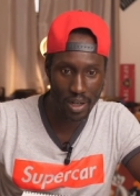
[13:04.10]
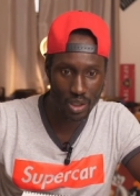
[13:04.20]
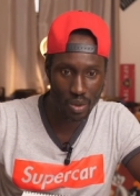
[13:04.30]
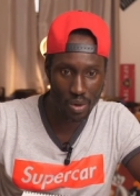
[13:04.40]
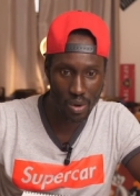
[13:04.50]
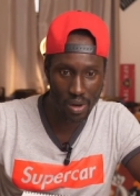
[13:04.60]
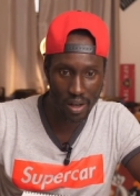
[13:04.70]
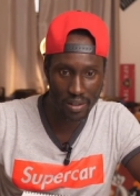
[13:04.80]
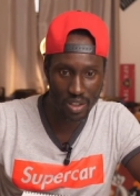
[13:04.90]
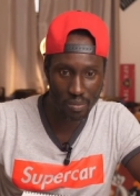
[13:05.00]
price of
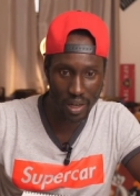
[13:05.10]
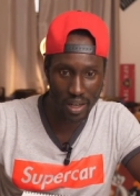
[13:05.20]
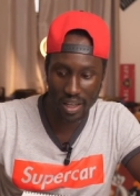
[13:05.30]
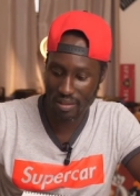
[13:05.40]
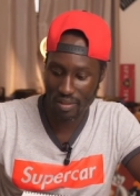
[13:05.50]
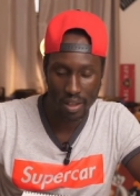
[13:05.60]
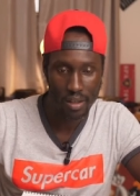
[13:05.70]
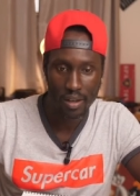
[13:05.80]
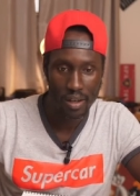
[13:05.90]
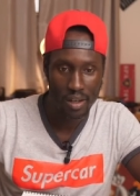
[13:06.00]
Vulcan Spider.
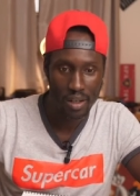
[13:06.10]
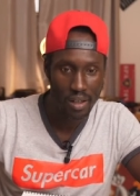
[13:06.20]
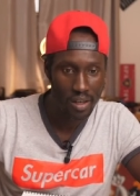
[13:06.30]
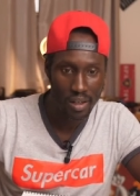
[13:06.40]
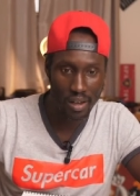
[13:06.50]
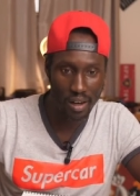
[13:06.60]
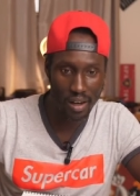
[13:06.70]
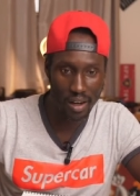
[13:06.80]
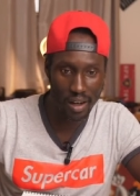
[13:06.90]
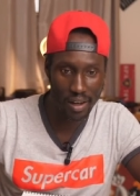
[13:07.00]

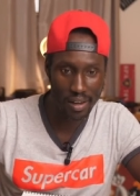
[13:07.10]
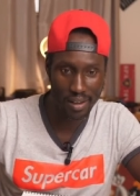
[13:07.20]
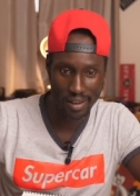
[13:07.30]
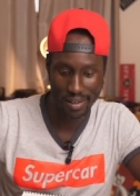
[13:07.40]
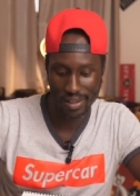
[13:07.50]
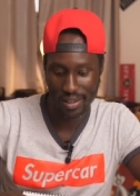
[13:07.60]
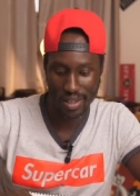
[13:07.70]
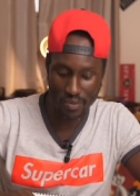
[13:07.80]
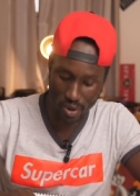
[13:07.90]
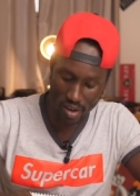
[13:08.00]
Uh,
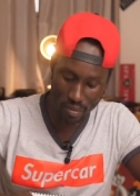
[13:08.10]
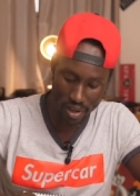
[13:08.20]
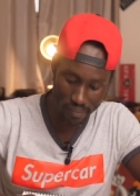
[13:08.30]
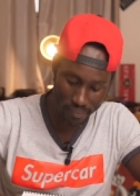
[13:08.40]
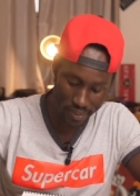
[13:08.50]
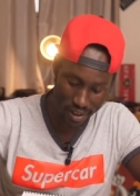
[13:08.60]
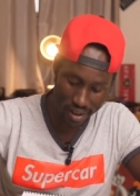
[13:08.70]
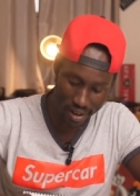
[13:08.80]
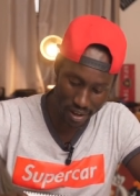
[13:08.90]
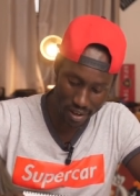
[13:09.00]
forgive me,
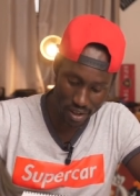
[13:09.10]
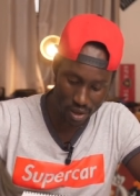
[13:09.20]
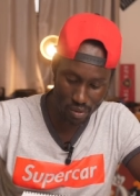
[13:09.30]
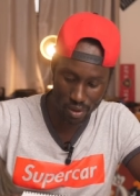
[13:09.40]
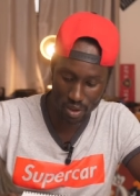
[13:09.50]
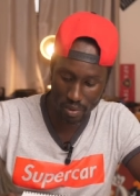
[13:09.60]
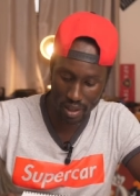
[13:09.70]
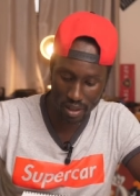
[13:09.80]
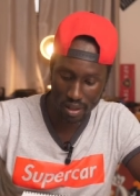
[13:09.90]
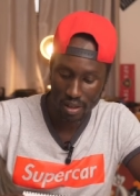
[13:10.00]
uh,
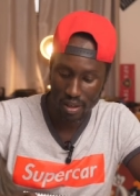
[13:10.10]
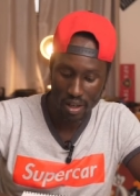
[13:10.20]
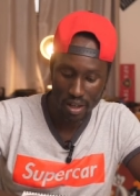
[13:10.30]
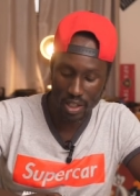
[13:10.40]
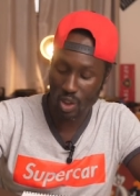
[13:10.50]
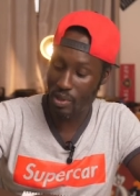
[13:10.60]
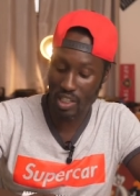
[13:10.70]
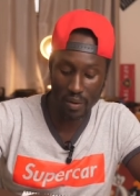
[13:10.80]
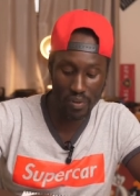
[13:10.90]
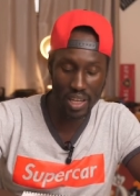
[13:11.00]
Spider. There's too much
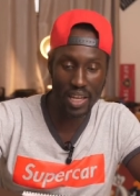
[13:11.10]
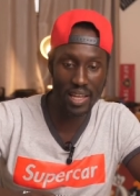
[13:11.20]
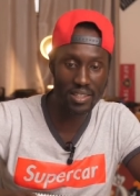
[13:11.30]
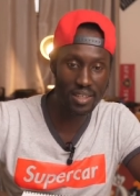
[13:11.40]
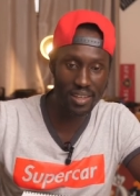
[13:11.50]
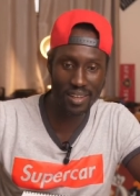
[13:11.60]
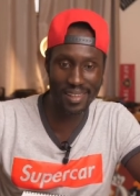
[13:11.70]
caffeine in that tea.